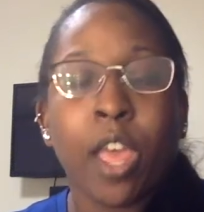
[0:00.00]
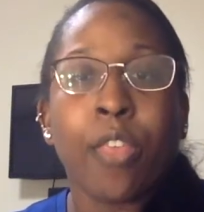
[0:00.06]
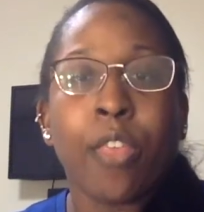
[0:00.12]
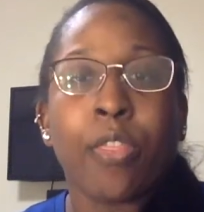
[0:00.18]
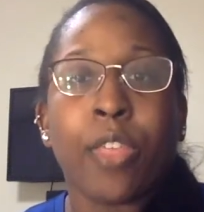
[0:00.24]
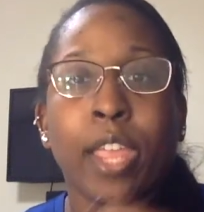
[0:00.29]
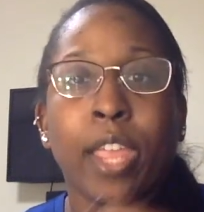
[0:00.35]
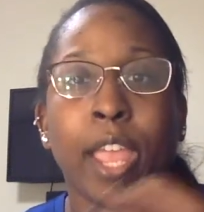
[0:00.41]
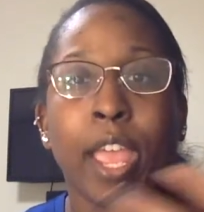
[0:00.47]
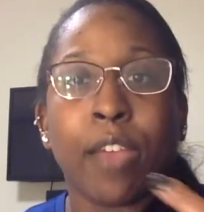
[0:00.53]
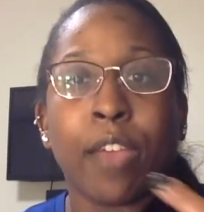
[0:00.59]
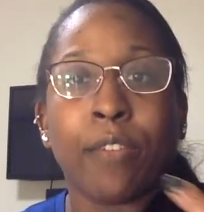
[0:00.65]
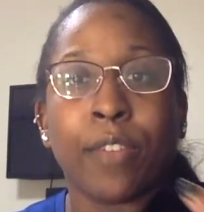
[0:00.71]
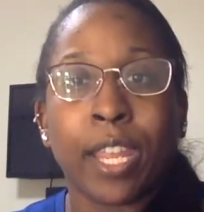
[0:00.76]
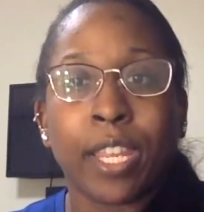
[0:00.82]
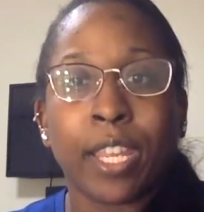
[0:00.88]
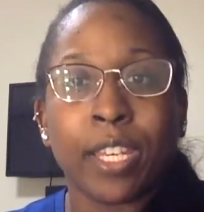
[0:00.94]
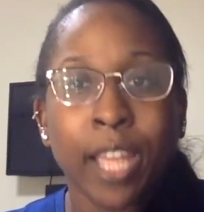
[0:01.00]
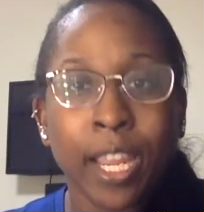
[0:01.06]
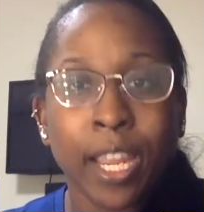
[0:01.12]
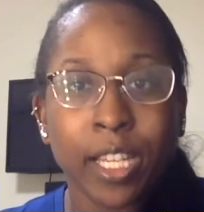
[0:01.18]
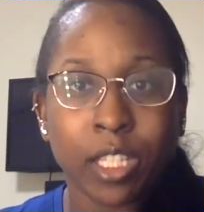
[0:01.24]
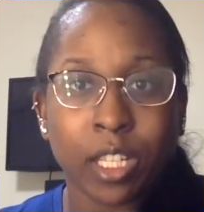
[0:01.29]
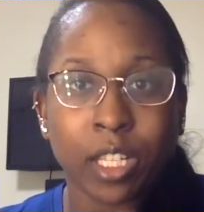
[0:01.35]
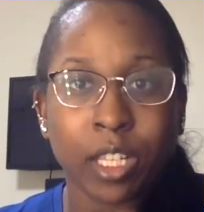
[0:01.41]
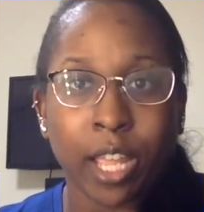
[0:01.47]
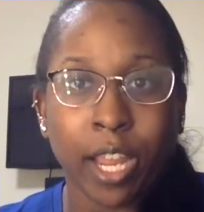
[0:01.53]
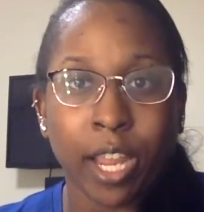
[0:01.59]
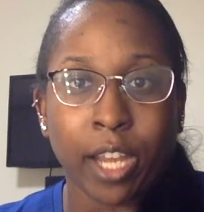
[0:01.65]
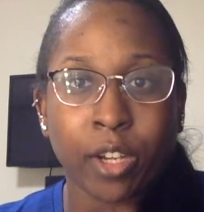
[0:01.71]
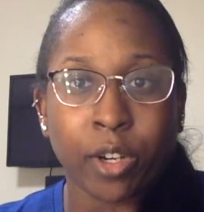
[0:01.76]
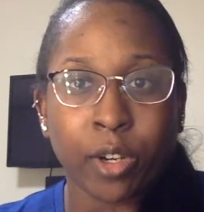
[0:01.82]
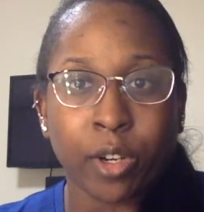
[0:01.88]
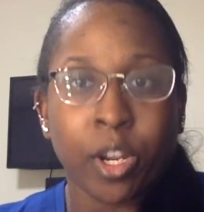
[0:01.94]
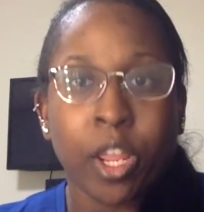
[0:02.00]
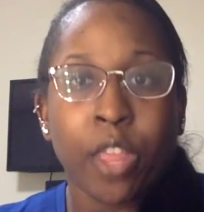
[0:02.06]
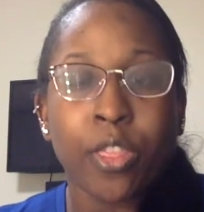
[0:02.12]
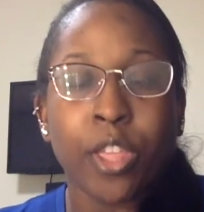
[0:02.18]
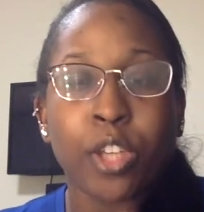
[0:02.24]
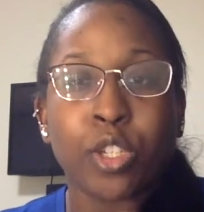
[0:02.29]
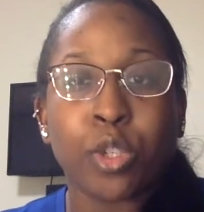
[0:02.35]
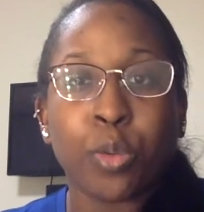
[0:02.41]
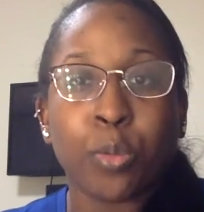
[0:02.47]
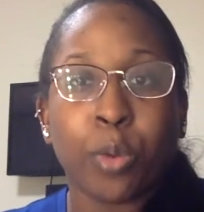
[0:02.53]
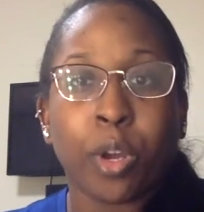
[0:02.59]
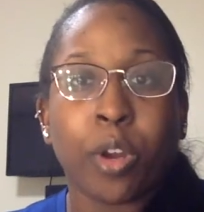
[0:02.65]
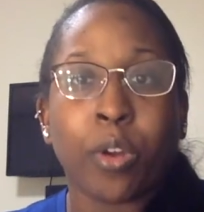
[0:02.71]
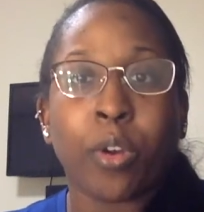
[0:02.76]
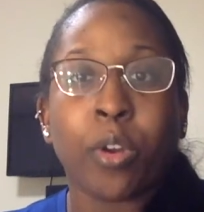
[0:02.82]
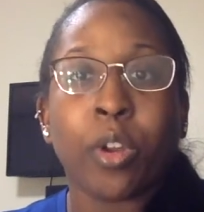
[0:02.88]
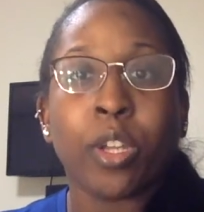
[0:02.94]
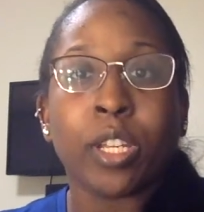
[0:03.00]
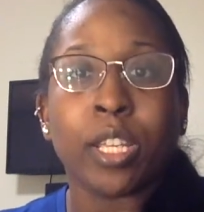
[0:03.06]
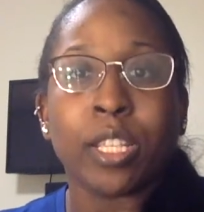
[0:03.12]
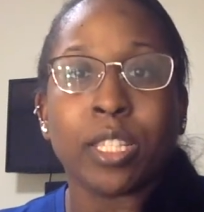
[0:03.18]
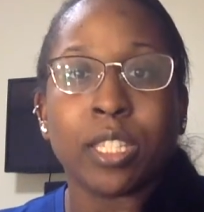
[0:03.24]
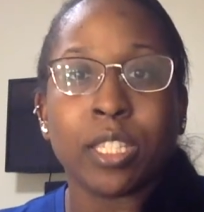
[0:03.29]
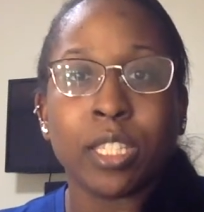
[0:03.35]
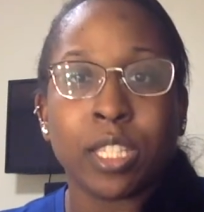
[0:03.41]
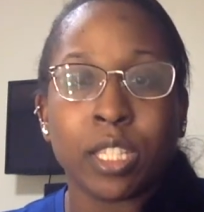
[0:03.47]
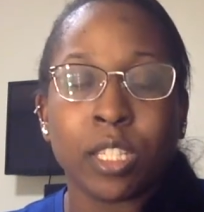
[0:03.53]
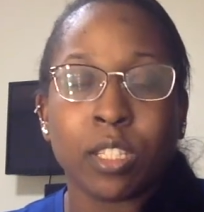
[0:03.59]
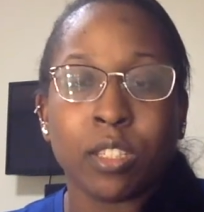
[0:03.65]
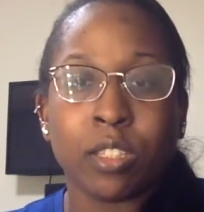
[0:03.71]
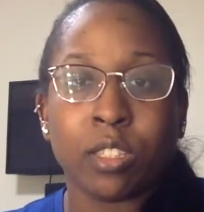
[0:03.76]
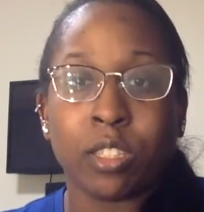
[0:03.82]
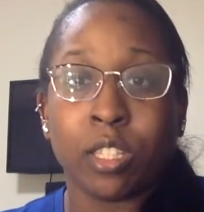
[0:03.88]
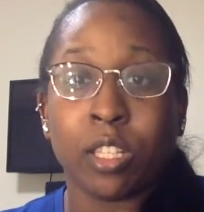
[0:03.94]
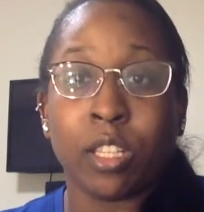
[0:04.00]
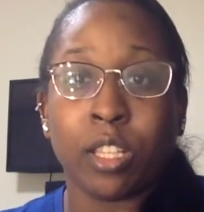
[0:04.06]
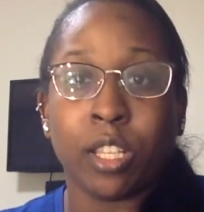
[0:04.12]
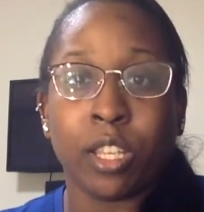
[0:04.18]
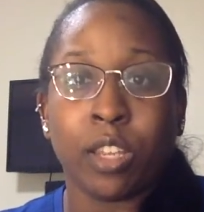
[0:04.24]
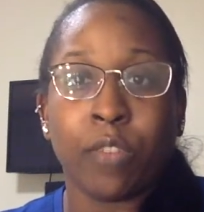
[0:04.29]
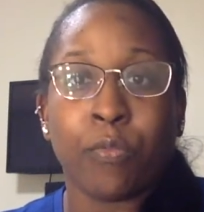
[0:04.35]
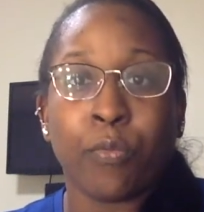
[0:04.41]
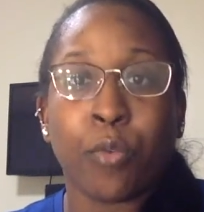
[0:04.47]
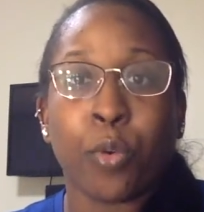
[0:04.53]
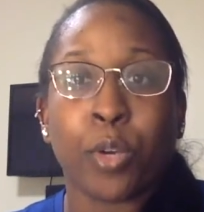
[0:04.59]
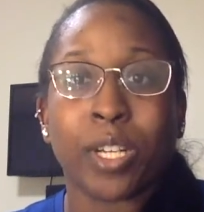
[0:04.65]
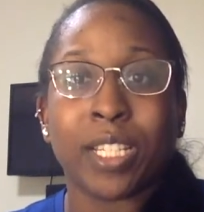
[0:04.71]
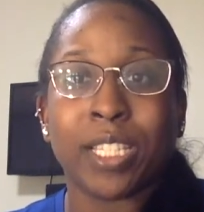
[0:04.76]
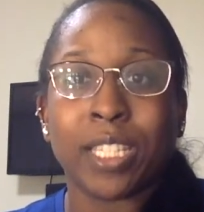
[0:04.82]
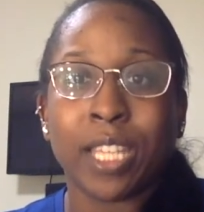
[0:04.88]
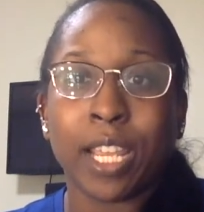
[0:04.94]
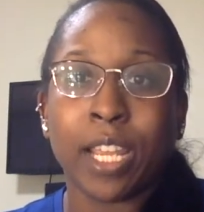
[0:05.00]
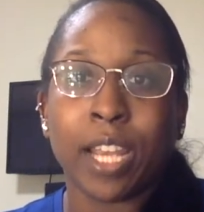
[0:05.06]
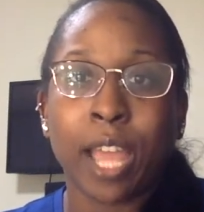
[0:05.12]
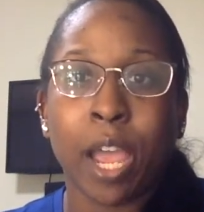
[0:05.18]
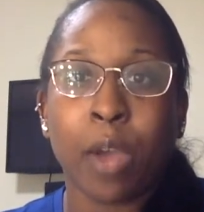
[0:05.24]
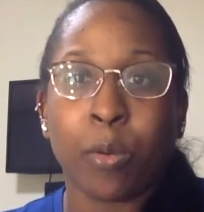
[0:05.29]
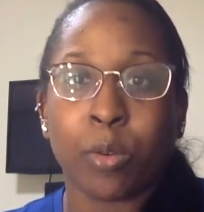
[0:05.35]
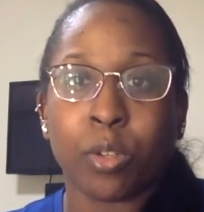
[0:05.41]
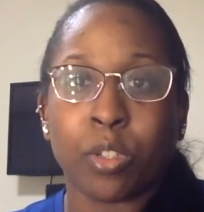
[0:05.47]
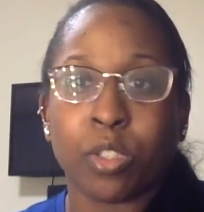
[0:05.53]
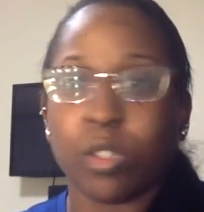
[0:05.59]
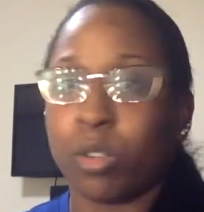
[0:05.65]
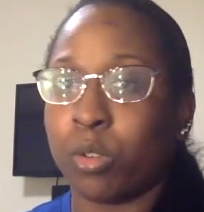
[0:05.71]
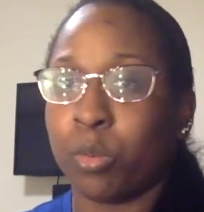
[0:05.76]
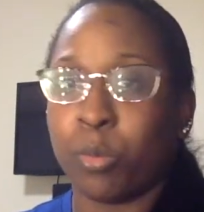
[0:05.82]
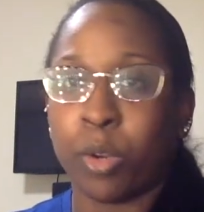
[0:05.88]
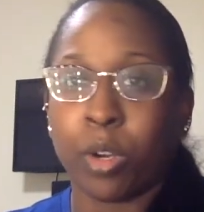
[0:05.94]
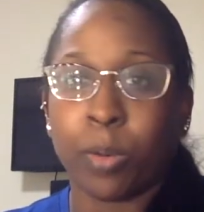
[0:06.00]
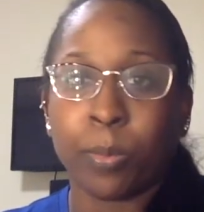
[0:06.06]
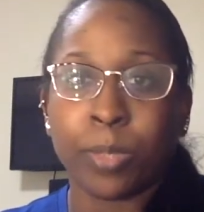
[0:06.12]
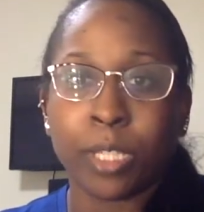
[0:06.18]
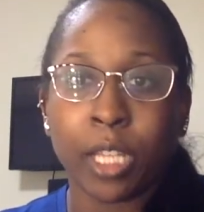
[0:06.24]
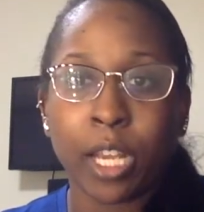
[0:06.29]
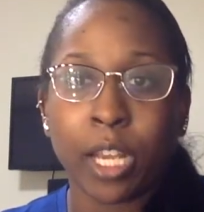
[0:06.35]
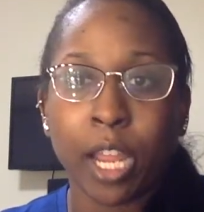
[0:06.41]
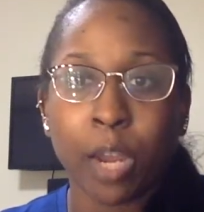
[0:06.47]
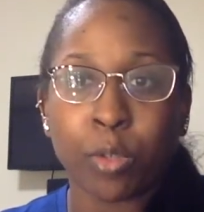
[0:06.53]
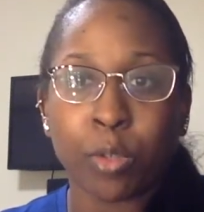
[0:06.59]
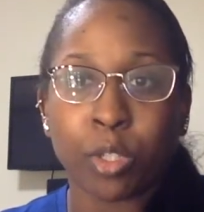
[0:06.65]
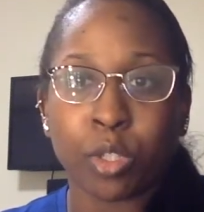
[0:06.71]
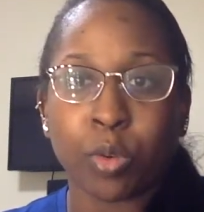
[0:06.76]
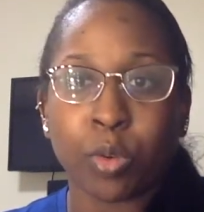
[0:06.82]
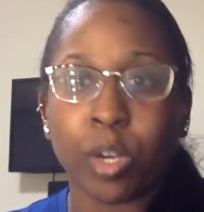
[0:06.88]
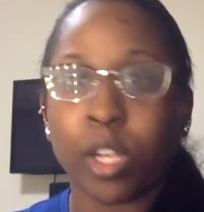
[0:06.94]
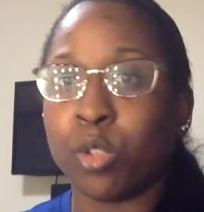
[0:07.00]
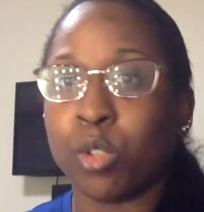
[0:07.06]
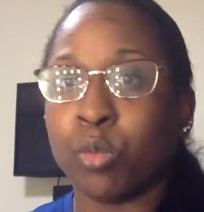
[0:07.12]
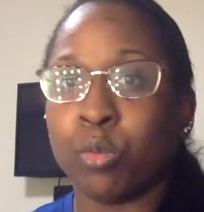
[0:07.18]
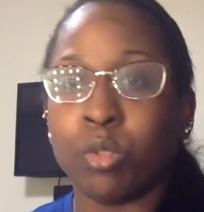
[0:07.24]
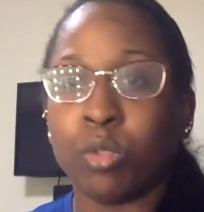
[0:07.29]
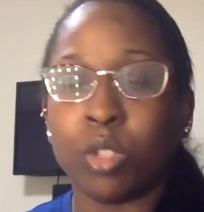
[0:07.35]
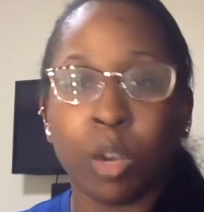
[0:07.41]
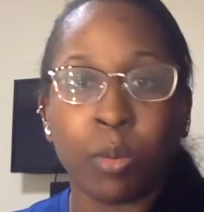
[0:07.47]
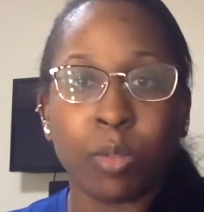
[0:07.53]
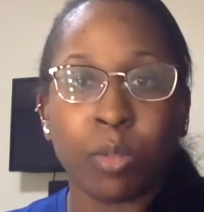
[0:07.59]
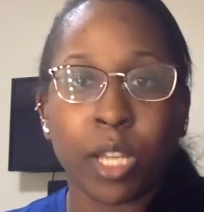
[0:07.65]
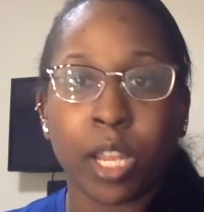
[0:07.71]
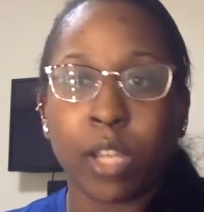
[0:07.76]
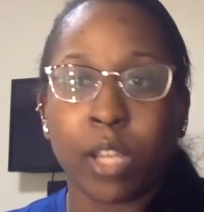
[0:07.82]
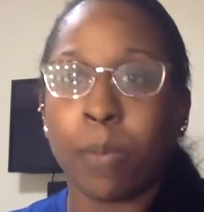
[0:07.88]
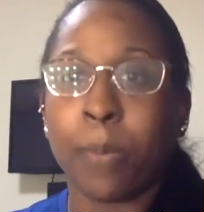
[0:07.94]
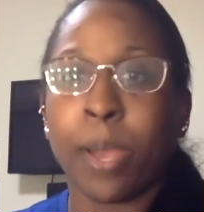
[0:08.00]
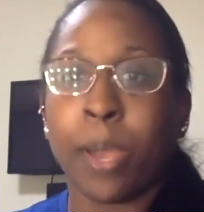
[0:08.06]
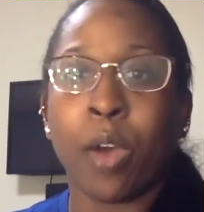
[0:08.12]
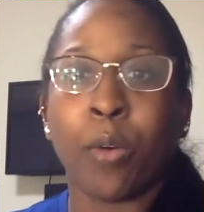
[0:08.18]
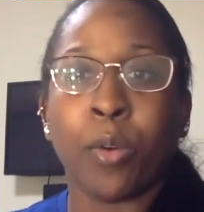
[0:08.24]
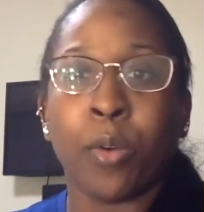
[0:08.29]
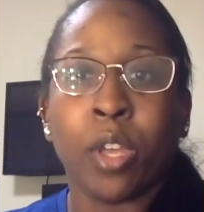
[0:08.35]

They have a night aligner that you wear consistently for 10 hours. So you wear them 10 hours straight. You don't take them out.